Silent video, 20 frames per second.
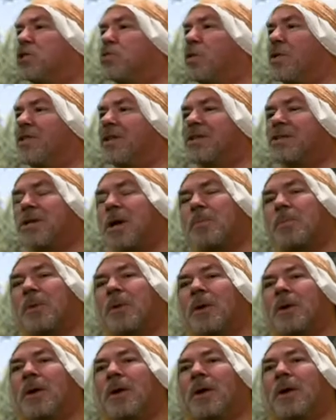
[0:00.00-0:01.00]
with the supper,
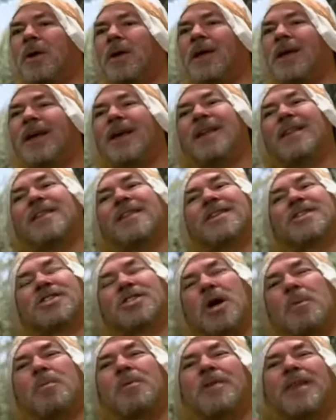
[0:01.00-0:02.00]
the
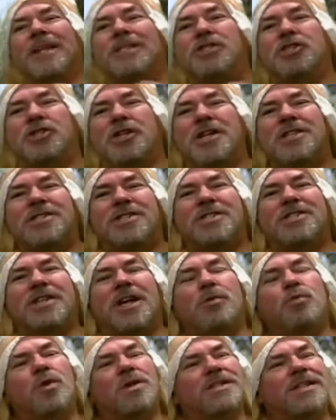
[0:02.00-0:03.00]
supper that Jesus
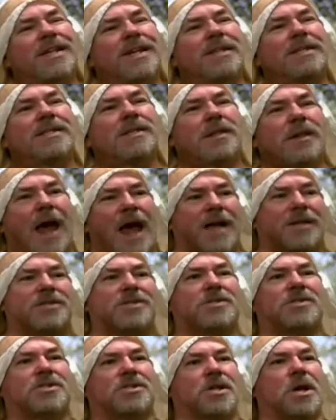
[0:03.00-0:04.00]
said was his
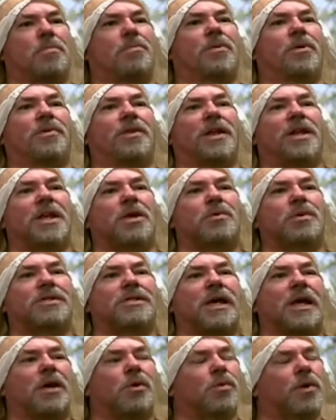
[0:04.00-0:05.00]
last supper that he would
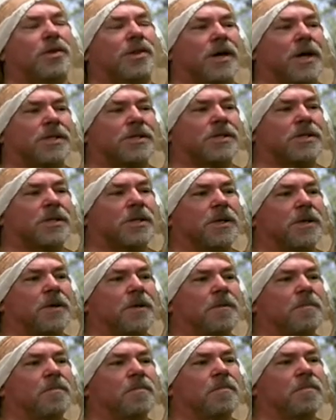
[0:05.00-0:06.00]
take with us.
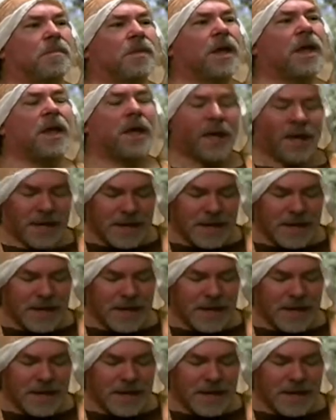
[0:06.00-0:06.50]
He